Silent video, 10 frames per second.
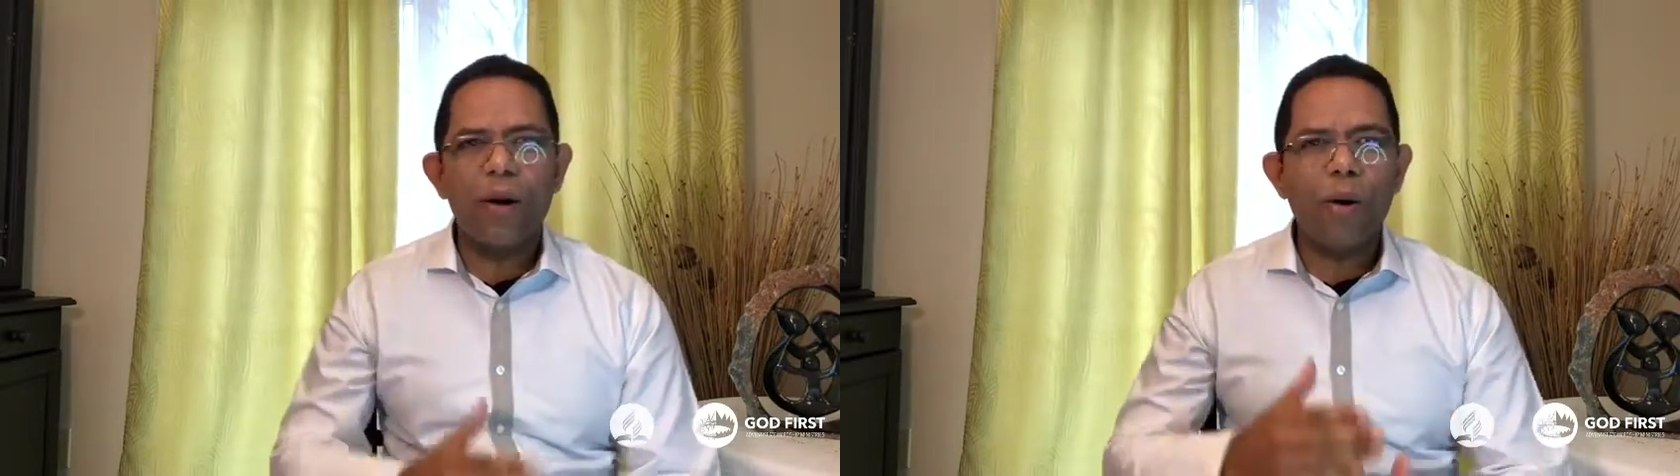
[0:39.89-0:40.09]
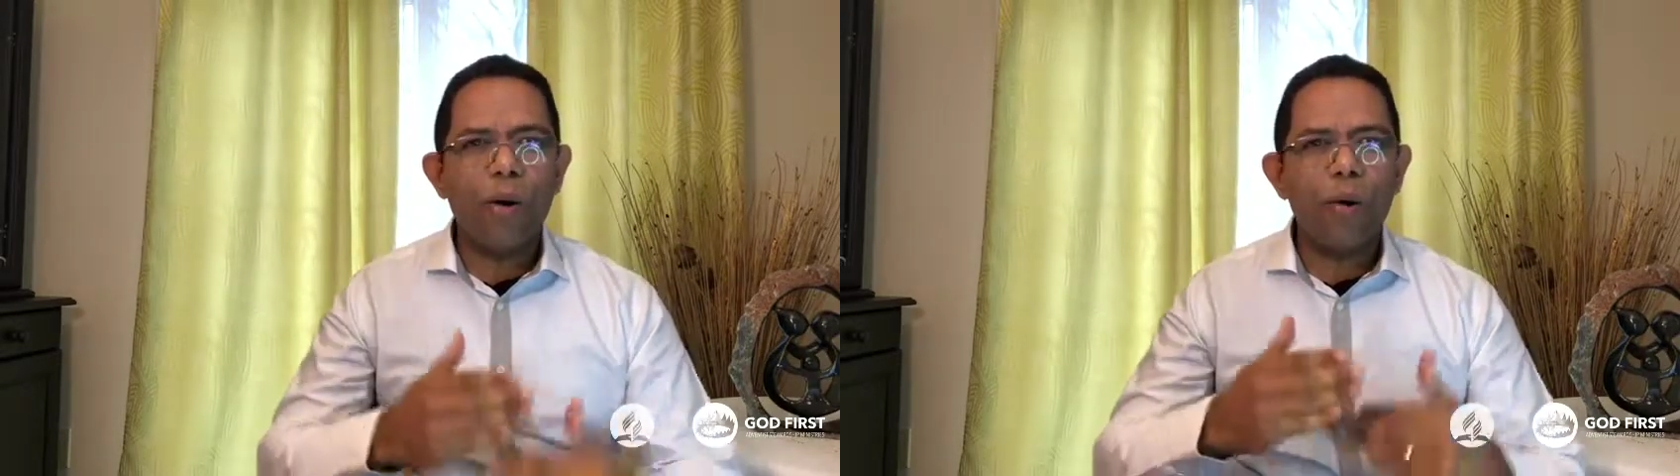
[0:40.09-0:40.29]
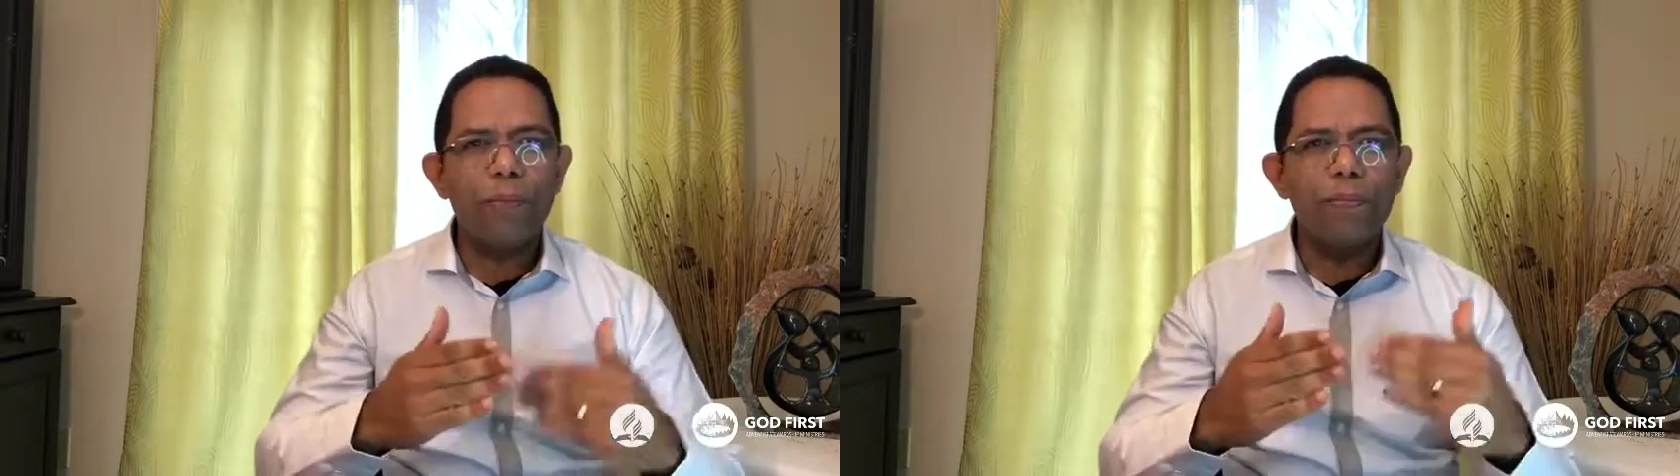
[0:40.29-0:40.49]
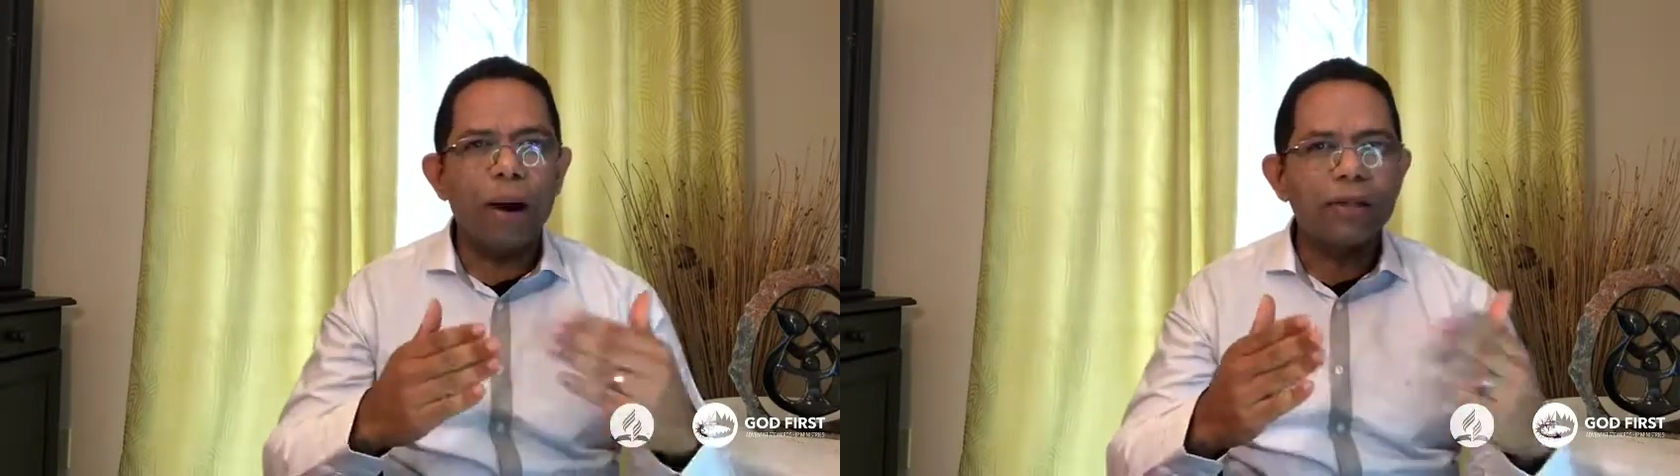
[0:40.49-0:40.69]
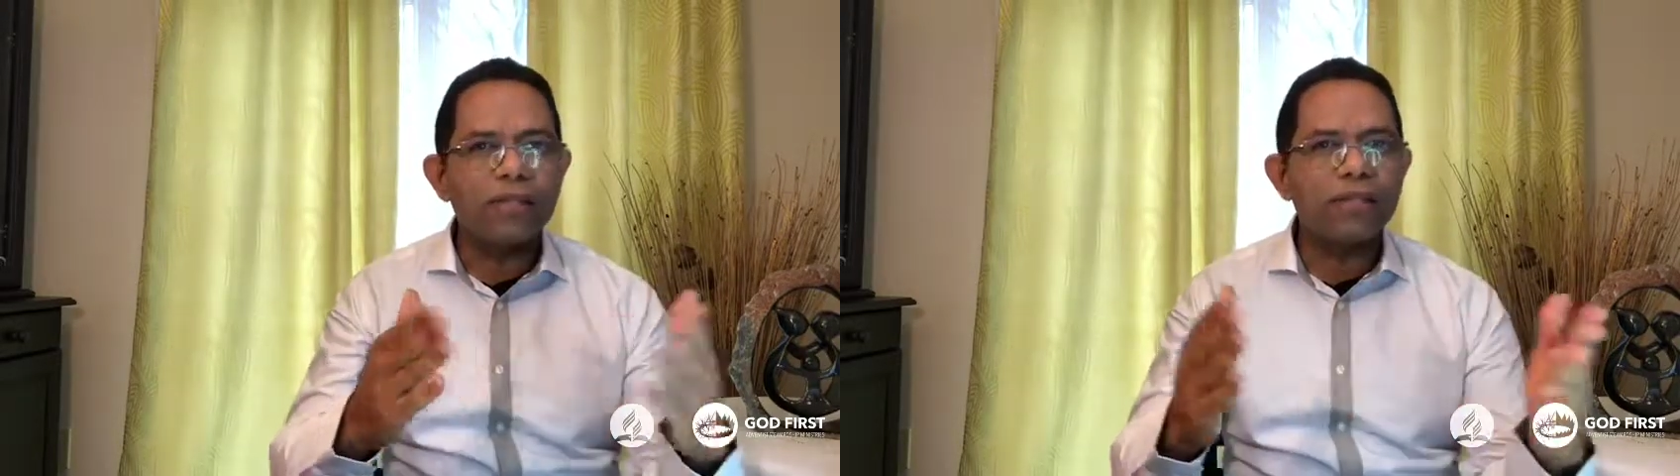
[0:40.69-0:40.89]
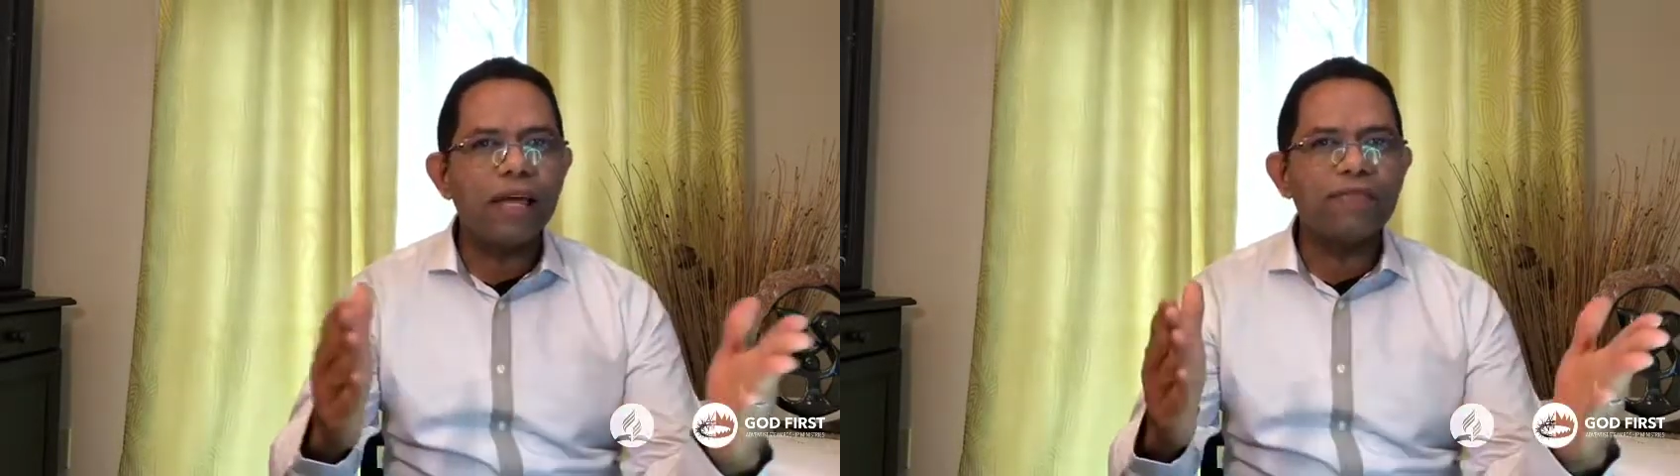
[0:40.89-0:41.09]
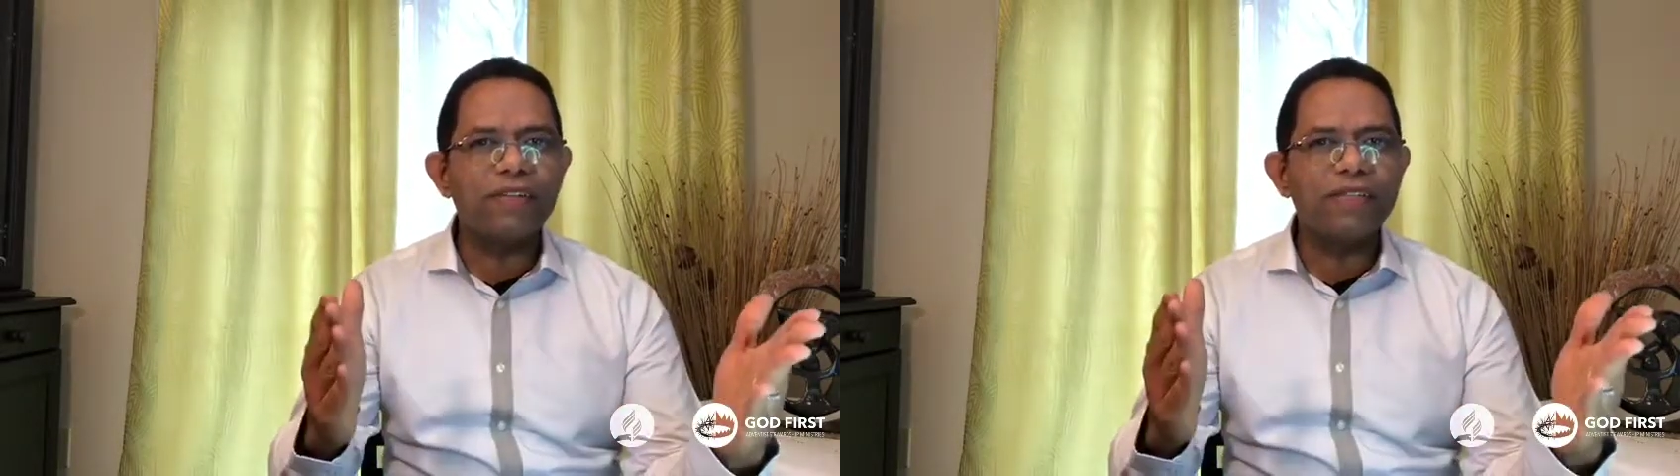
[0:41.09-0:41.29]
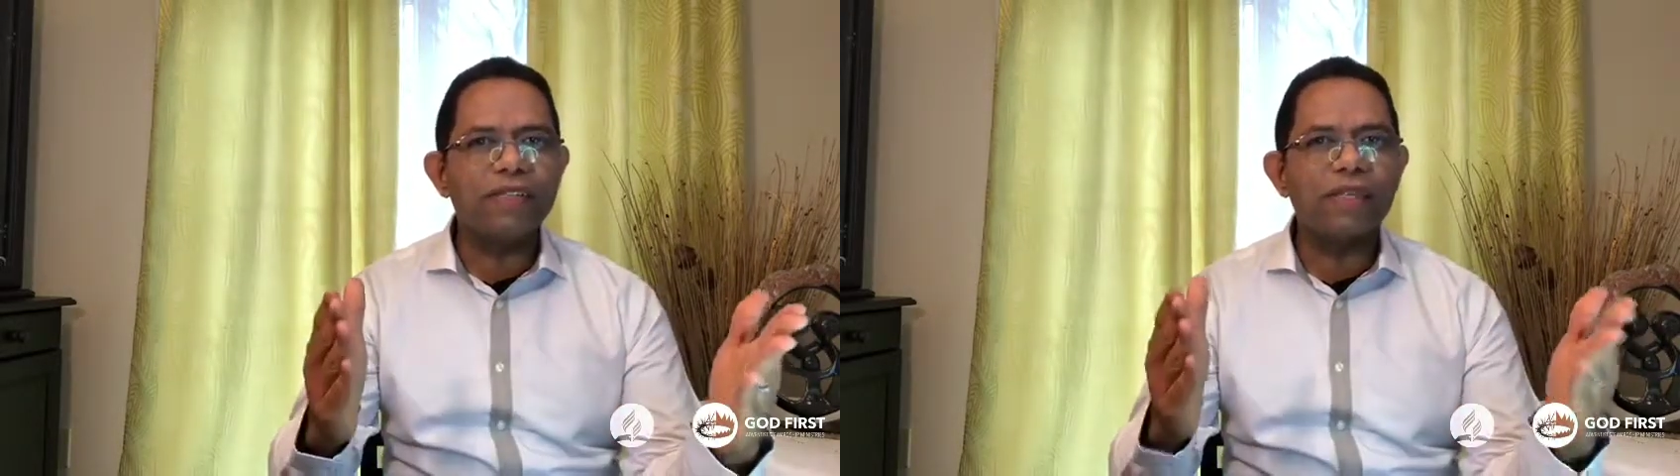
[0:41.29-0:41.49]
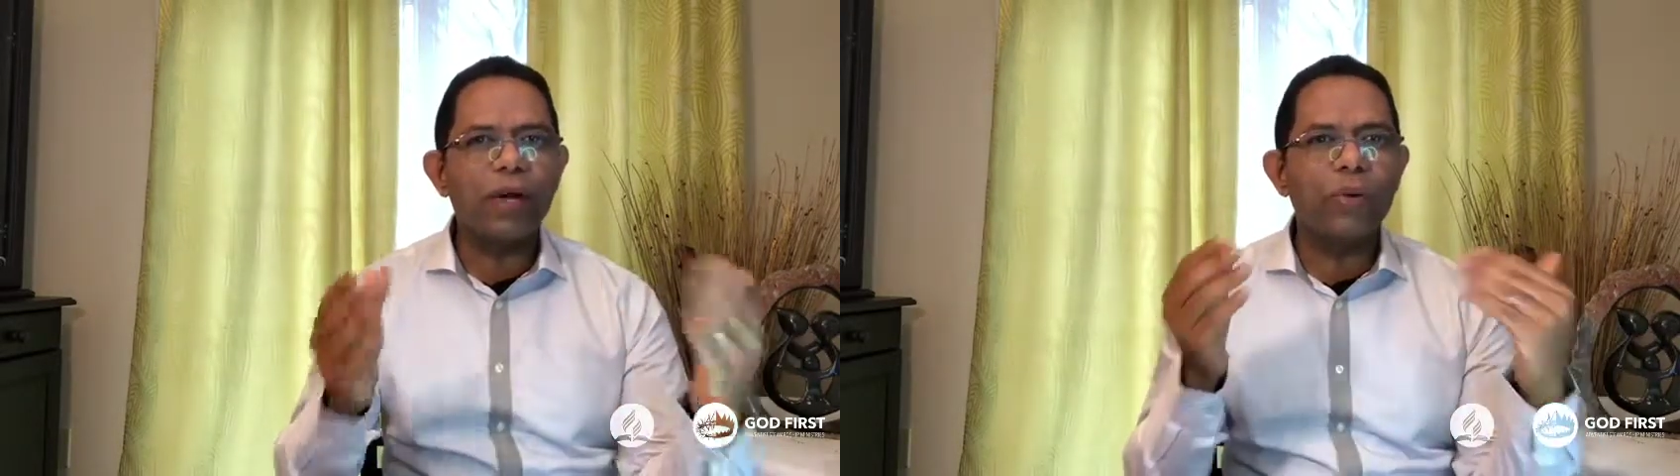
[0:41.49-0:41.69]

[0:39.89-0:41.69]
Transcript: all bond servants